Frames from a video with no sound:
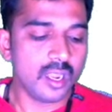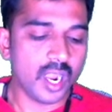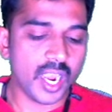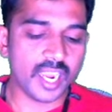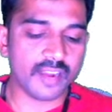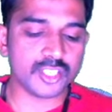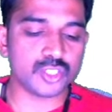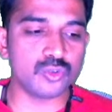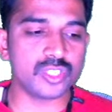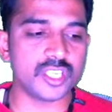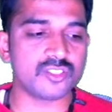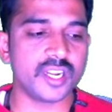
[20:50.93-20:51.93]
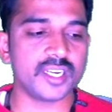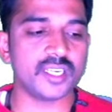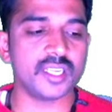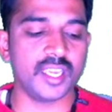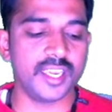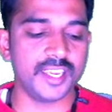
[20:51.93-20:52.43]
I have two things, right,
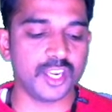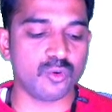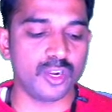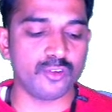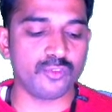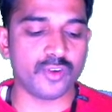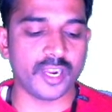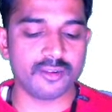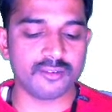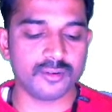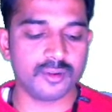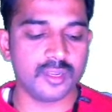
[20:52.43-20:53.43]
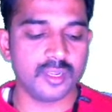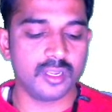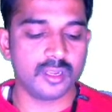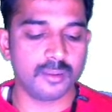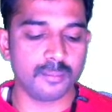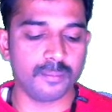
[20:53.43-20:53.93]
a equal to 5,
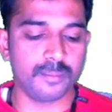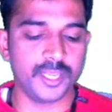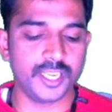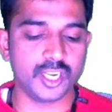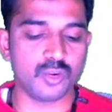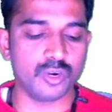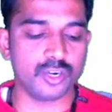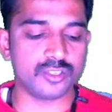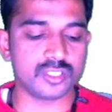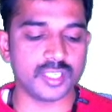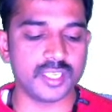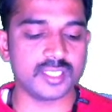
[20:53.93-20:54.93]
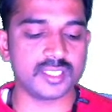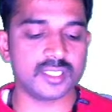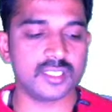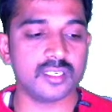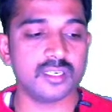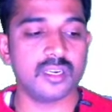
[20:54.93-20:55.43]
b equal to 6
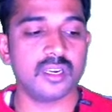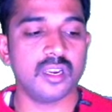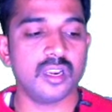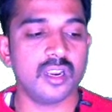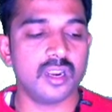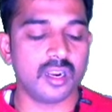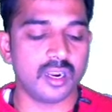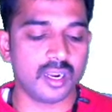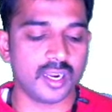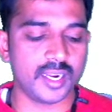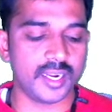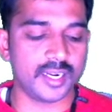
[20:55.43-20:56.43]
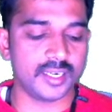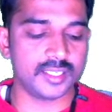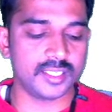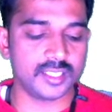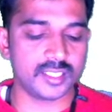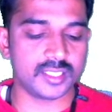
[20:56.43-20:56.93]

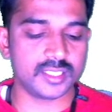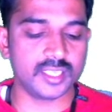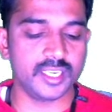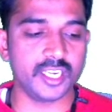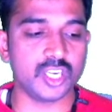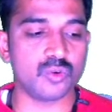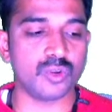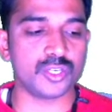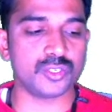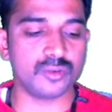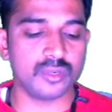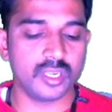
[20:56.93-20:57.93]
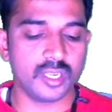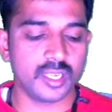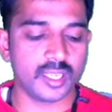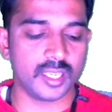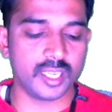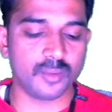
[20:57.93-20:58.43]
and c equal to
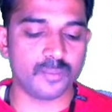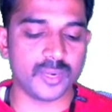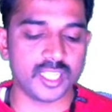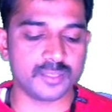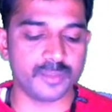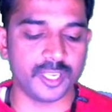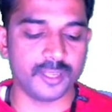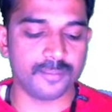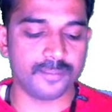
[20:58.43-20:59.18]
a plus b,